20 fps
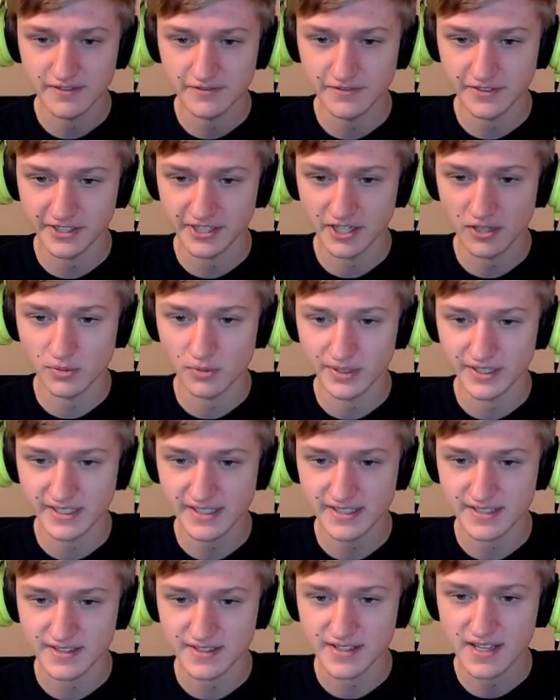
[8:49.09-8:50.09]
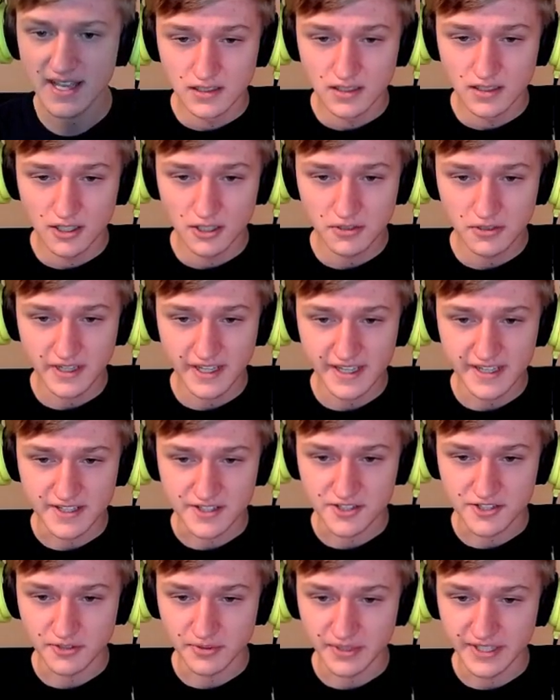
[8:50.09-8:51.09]
Figure out what it is. Okay,
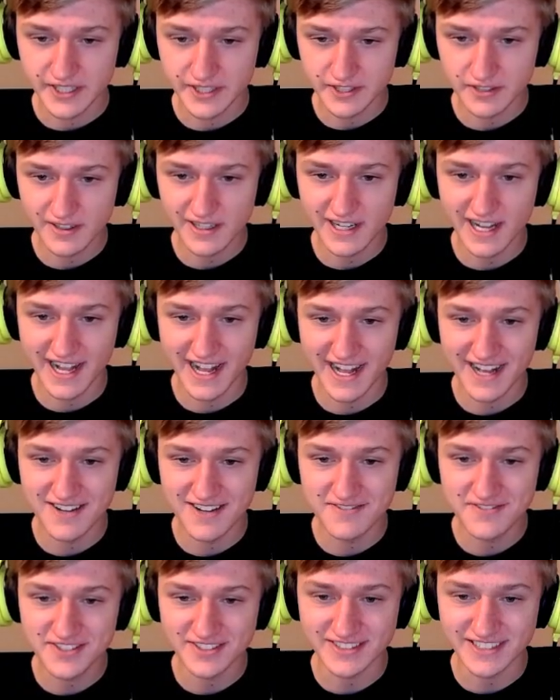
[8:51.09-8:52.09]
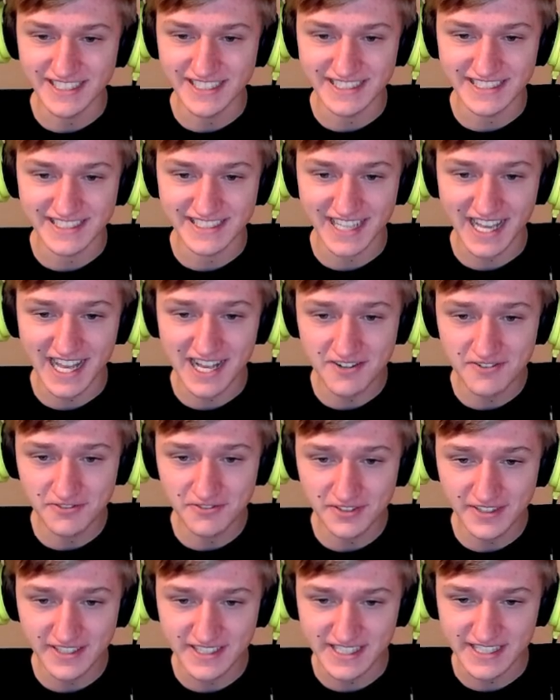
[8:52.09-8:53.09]
so here I have deleted
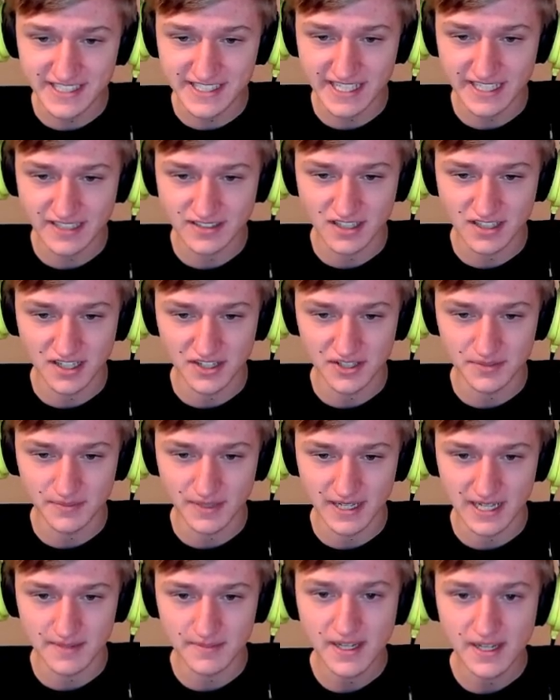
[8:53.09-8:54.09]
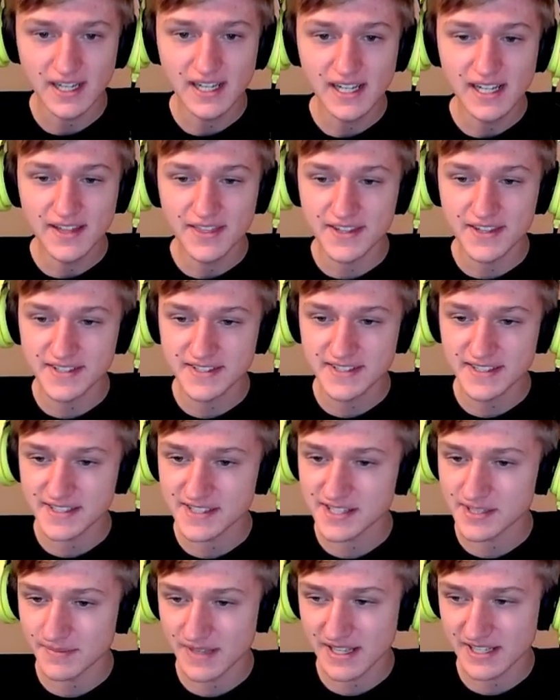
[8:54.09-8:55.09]
every detail on the map. This is
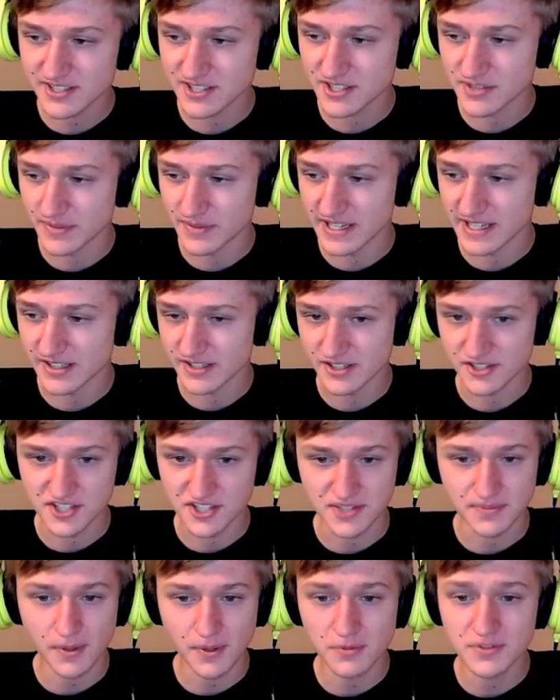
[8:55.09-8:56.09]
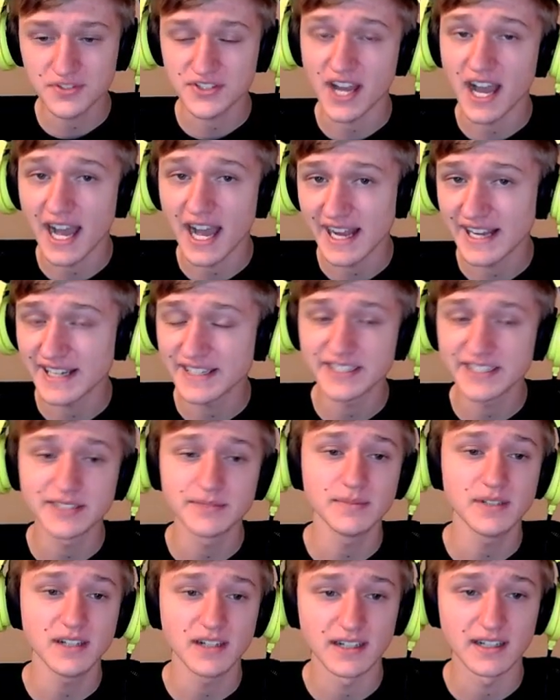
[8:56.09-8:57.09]
the masked man. You're supposed to hide
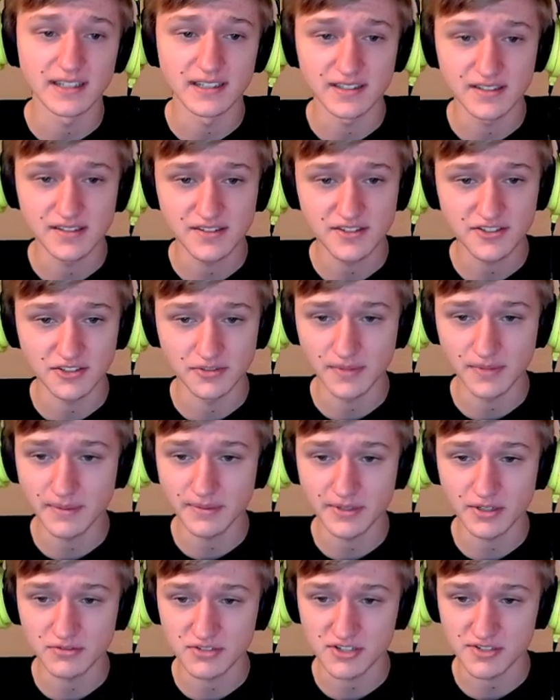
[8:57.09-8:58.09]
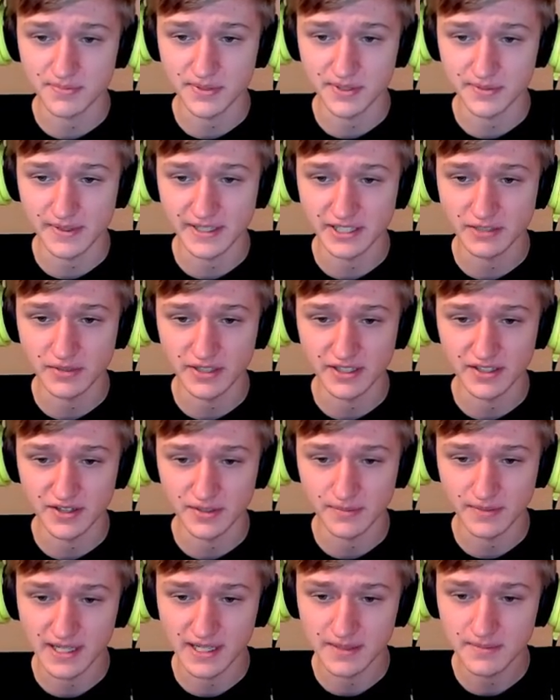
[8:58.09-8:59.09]
him, so maybe don't just put him anywhere on the
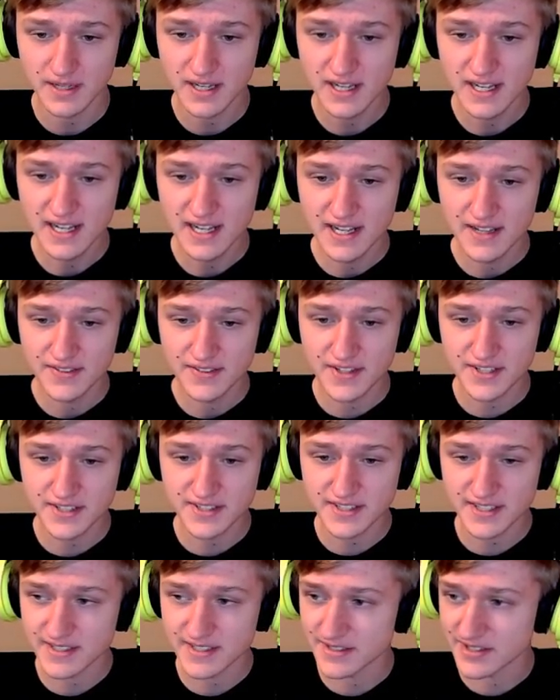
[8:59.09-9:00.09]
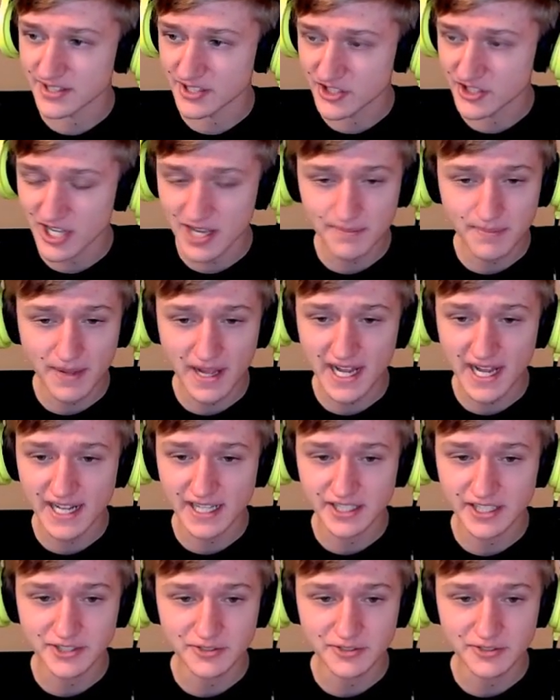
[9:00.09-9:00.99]
map. This is the jetpack.